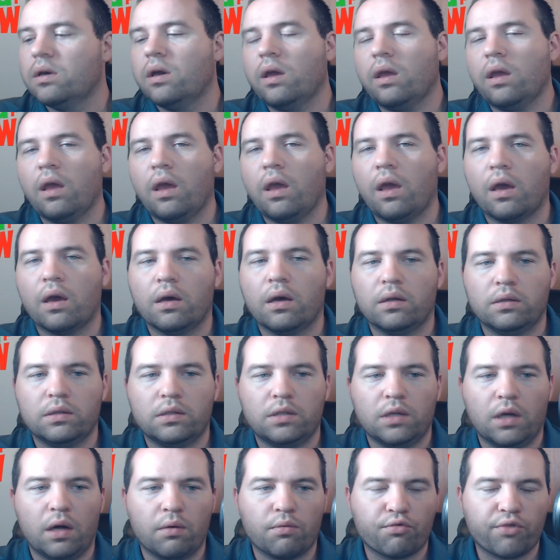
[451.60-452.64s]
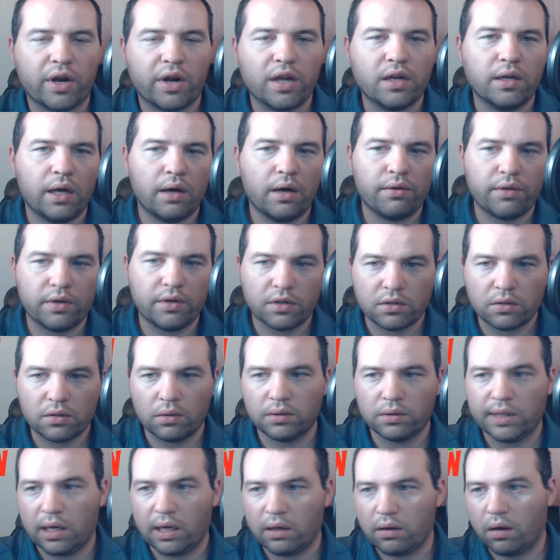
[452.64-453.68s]
and um, right now they're
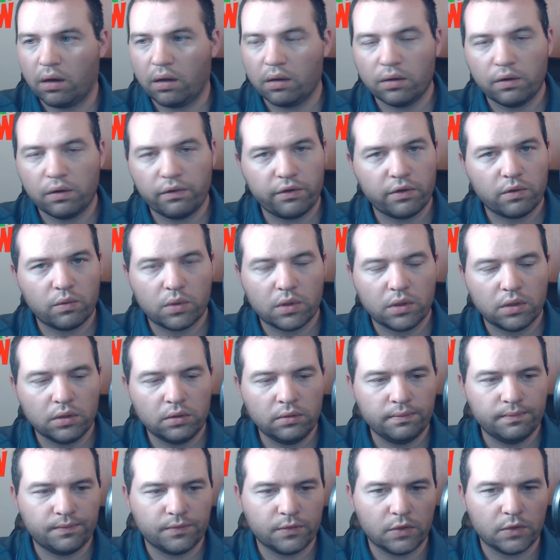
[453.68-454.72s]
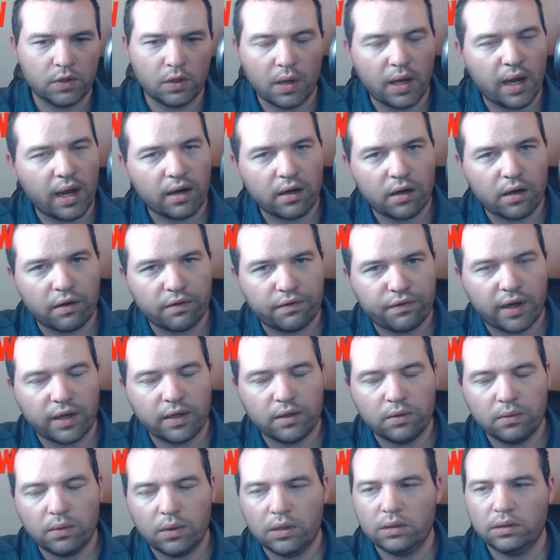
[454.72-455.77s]
sold out all over the world. You cannot
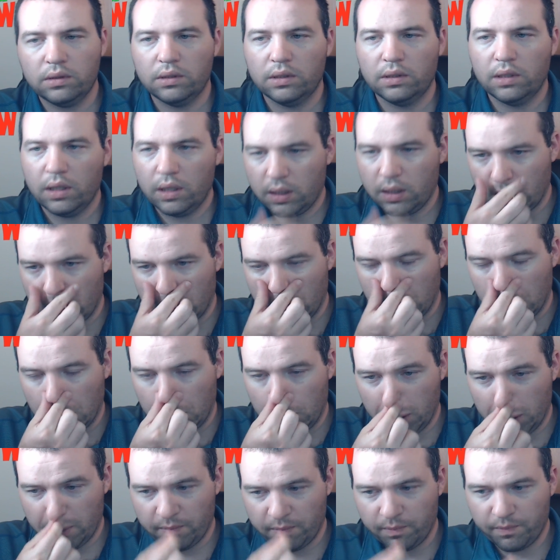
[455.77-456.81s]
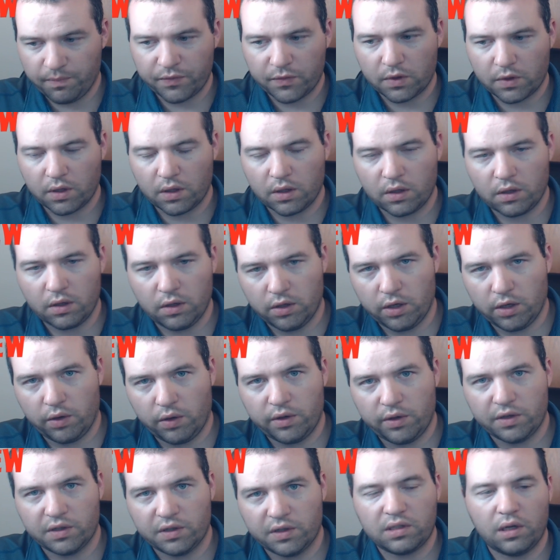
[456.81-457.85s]
find one. Um, you know
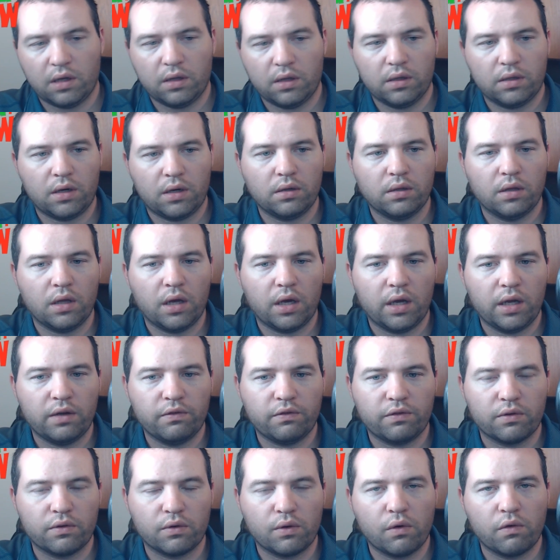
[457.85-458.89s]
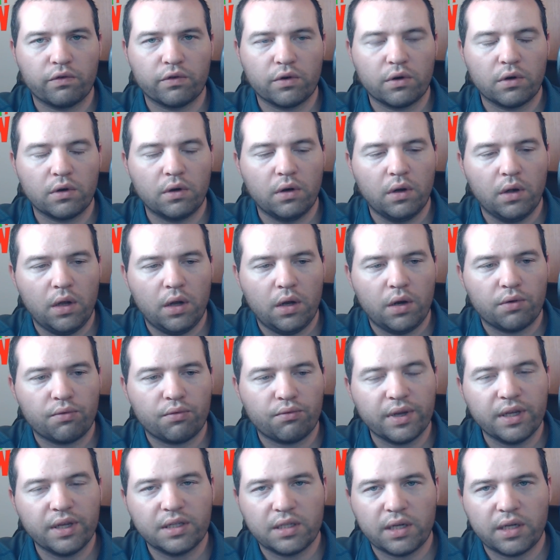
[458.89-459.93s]
they're selling online for over
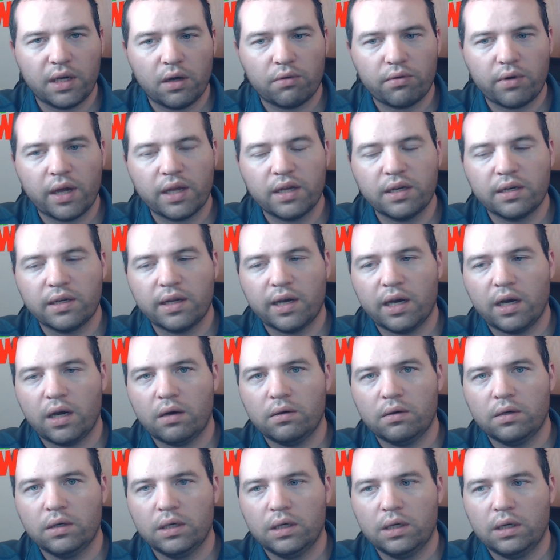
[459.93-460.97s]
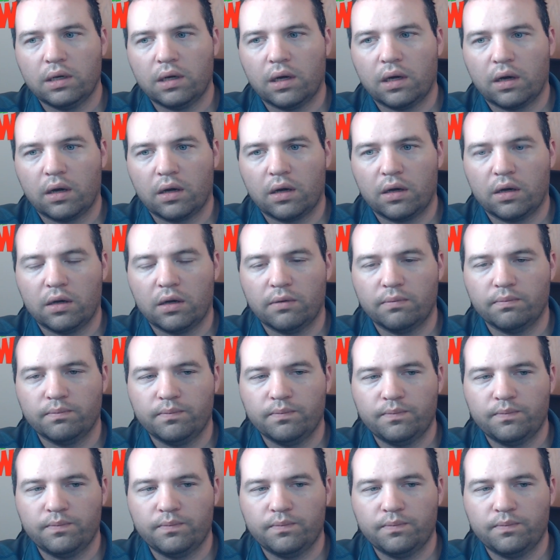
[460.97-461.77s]
retail right now. Um,